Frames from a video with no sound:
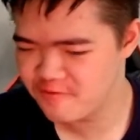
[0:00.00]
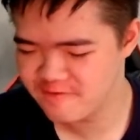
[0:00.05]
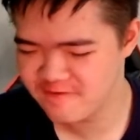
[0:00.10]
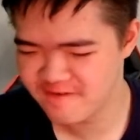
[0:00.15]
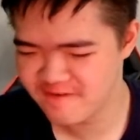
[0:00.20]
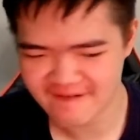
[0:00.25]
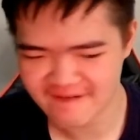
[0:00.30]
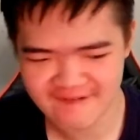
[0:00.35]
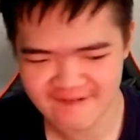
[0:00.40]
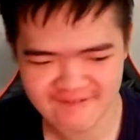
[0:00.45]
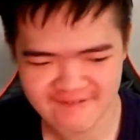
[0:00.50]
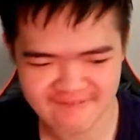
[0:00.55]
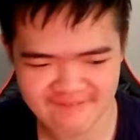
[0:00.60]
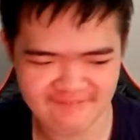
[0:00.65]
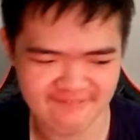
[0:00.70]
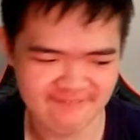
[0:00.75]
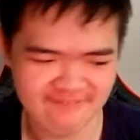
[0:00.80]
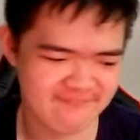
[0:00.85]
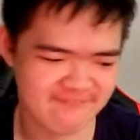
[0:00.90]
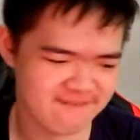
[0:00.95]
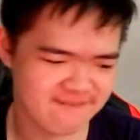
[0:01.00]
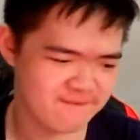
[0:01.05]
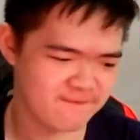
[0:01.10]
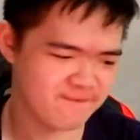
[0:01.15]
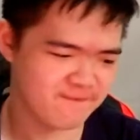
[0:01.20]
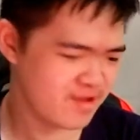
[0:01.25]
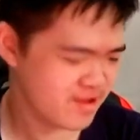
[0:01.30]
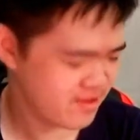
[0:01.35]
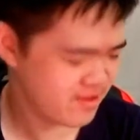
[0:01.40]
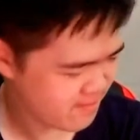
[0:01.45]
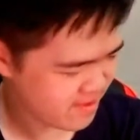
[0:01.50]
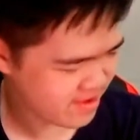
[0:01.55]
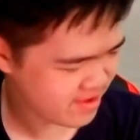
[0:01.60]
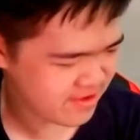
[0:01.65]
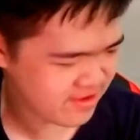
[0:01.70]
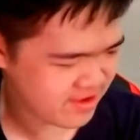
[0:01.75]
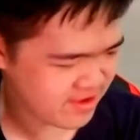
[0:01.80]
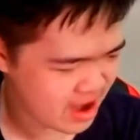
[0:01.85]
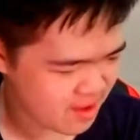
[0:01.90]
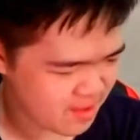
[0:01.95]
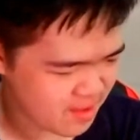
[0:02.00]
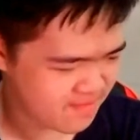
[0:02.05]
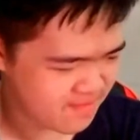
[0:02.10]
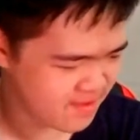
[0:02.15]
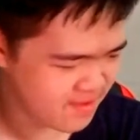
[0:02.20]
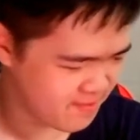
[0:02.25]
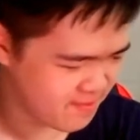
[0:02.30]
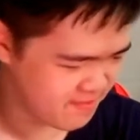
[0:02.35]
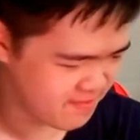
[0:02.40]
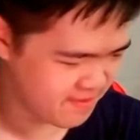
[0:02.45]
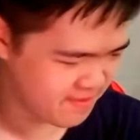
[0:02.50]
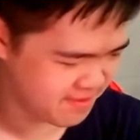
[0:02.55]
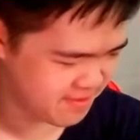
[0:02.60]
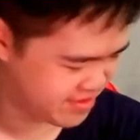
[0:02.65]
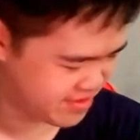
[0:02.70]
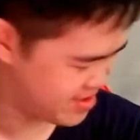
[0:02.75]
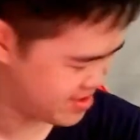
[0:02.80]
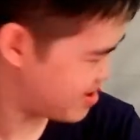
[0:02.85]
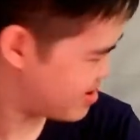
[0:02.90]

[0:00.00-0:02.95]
Oh, which one should I review first?